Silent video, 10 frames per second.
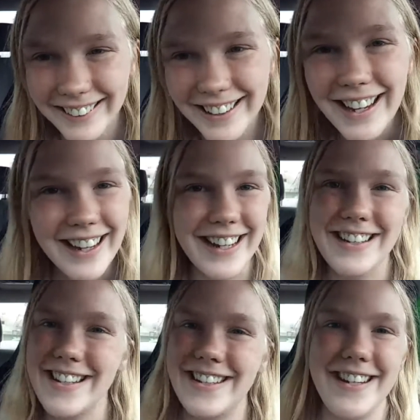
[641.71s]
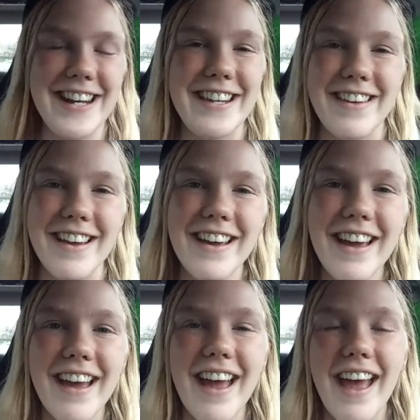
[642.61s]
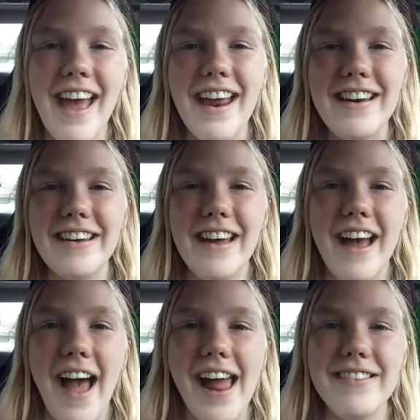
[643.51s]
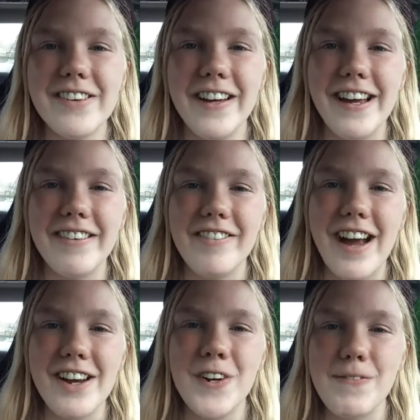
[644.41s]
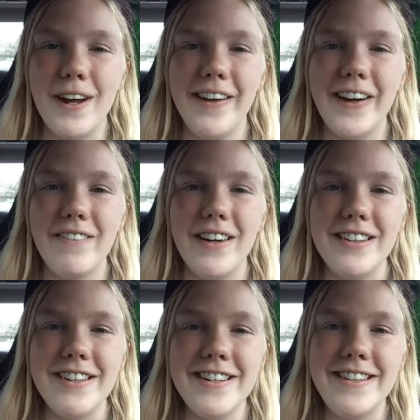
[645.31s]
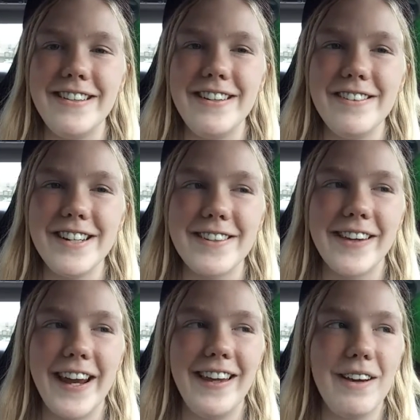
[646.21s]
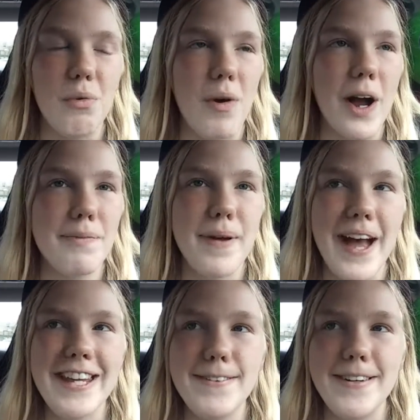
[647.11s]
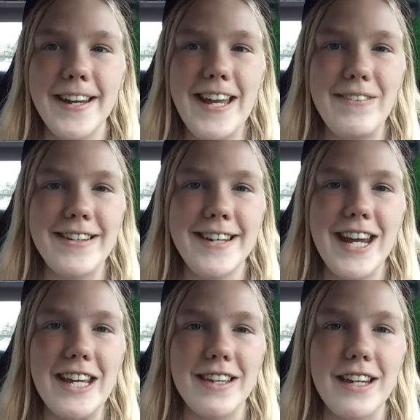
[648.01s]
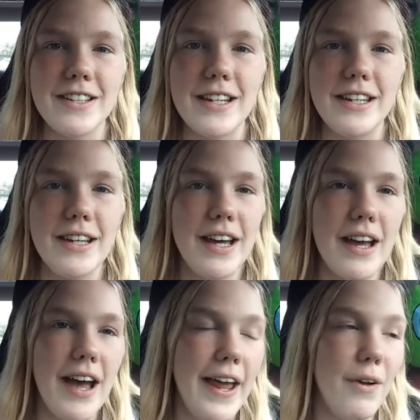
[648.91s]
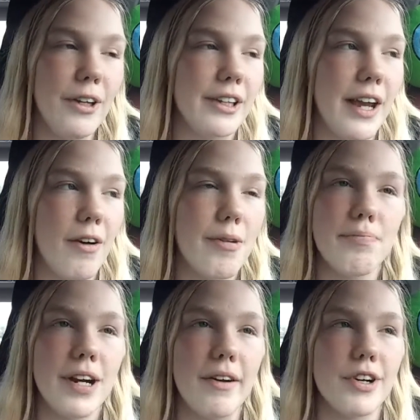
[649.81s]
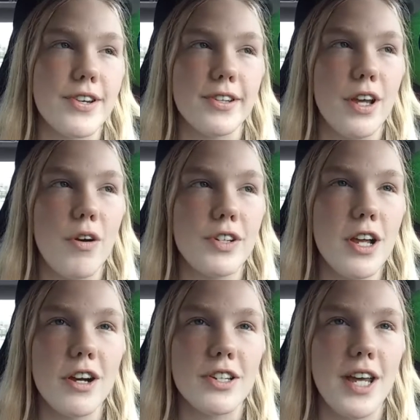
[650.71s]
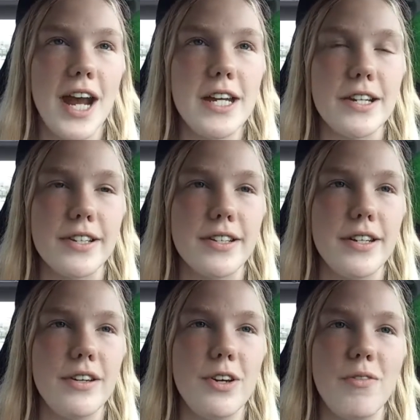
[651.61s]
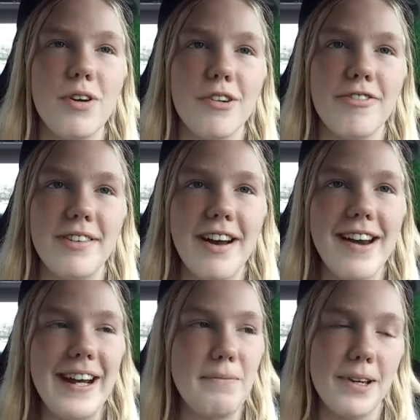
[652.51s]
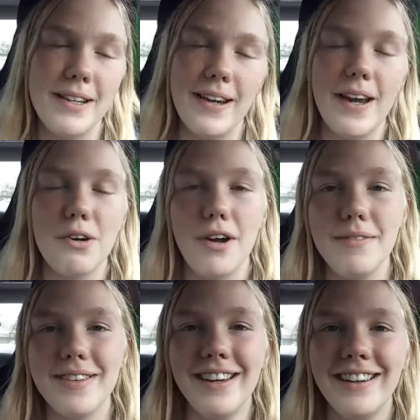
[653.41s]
He doesn't say anything. And I joked about it later. I'm like, you just kind of like walked past me, didn't even say anything. He's like, yeah, I don't really care. We're slow. As long as Katie doesn't see you, we're fine. And I'm like, yeah, you're right.